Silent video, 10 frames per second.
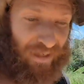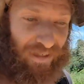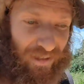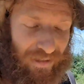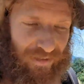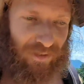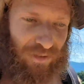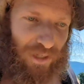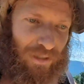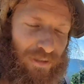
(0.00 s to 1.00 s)
yeah, it's a
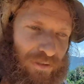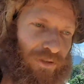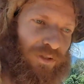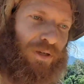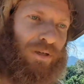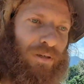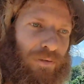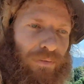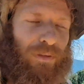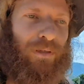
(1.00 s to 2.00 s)
challenge
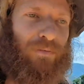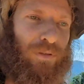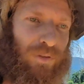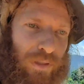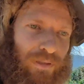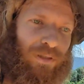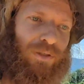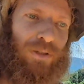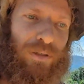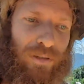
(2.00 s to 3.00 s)
we have to
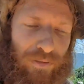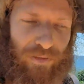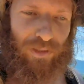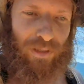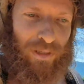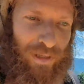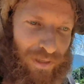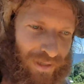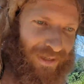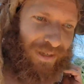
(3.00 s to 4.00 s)
transition because
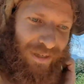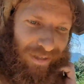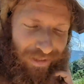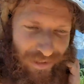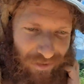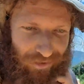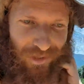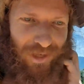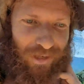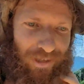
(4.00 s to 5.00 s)
there's
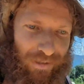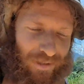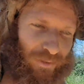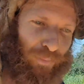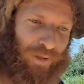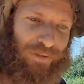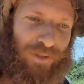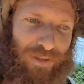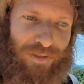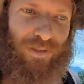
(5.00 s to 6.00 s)
a lot of
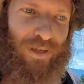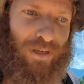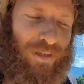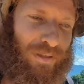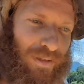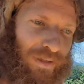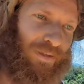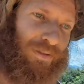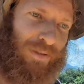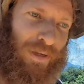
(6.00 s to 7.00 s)
projects
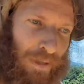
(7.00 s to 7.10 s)
that